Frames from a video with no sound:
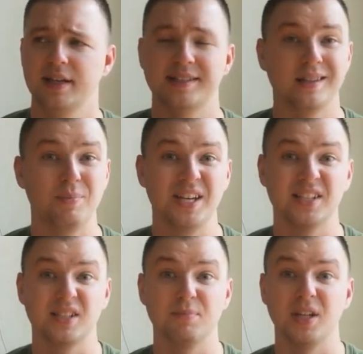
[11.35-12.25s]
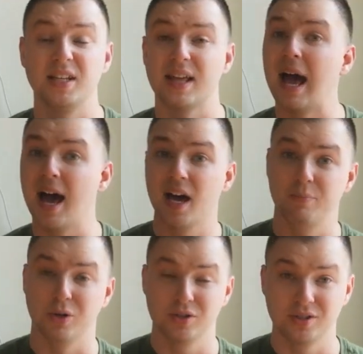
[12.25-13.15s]
It's the biggest complaint that I
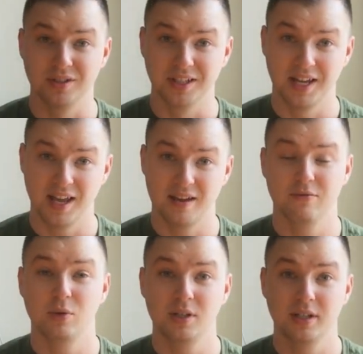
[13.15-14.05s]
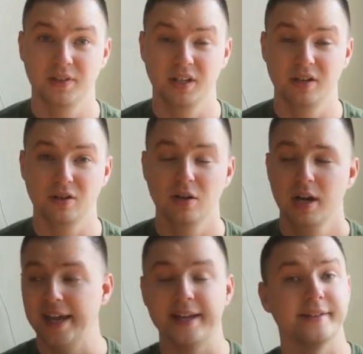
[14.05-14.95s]
personally have while living here,
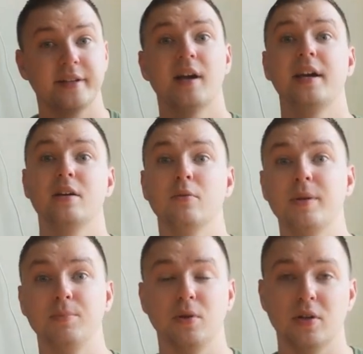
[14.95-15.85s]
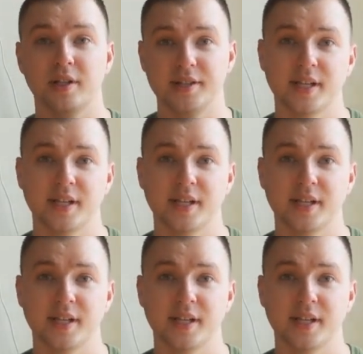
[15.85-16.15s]
and I hear people all the